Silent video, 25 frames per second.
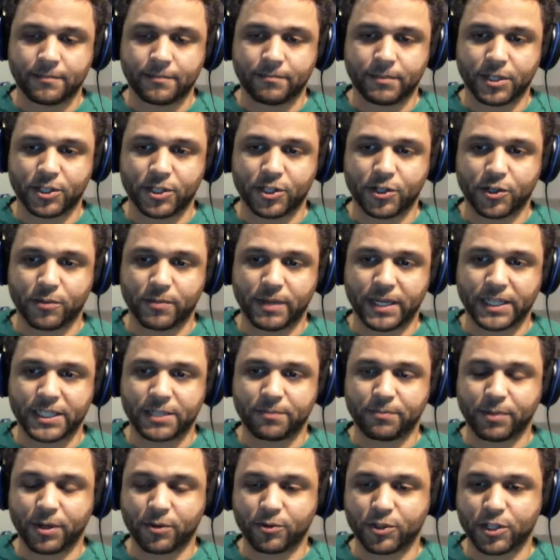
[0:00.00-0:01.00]
Make sure you buy
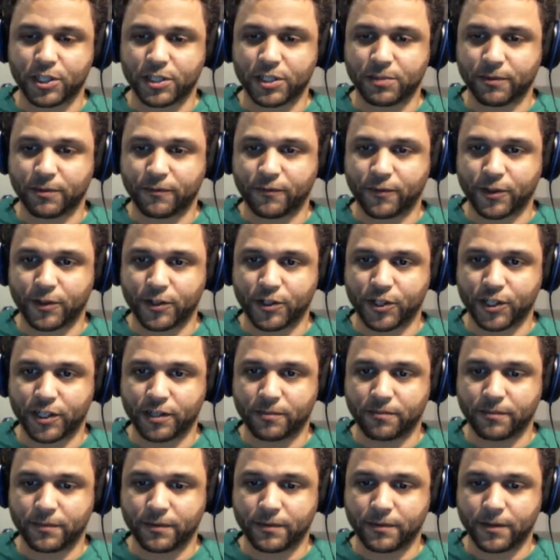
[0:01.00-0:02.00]
some potions before the
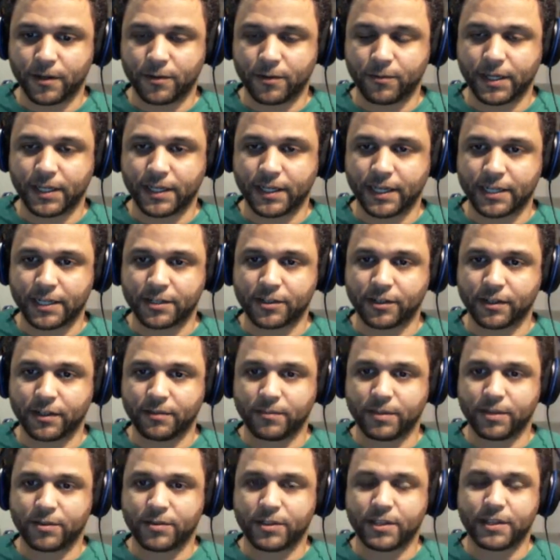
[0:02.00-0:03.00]
gym. Oh wait, actually, let
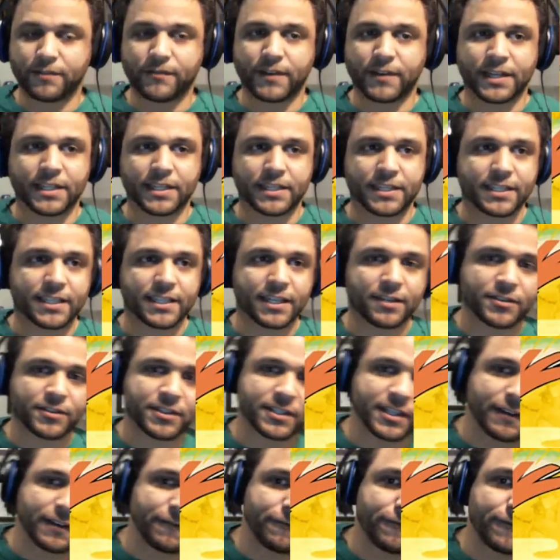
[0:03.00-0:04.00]
me go see if I can sell
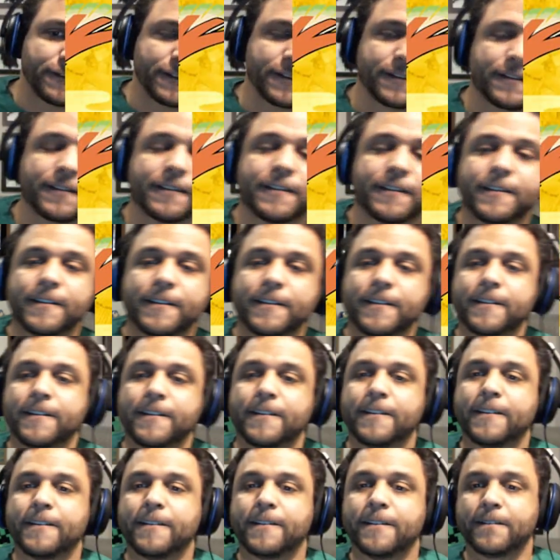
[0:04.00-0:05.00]
stuff.
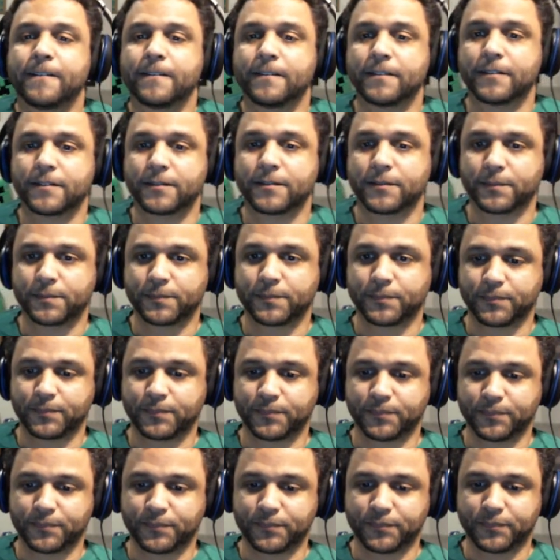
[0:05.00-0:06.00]
Oh yeah, that's
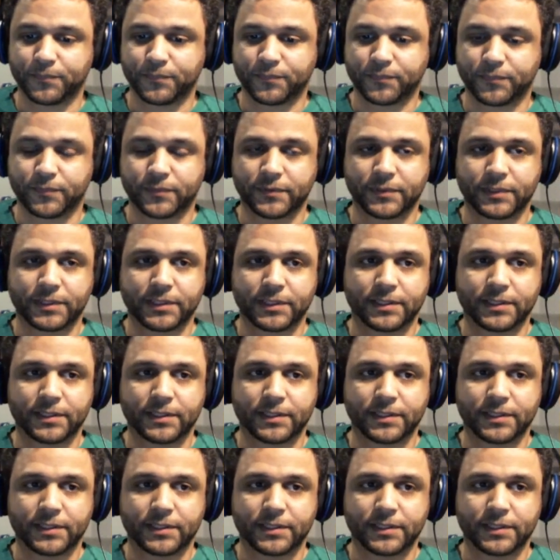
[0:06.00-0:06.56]
a good call.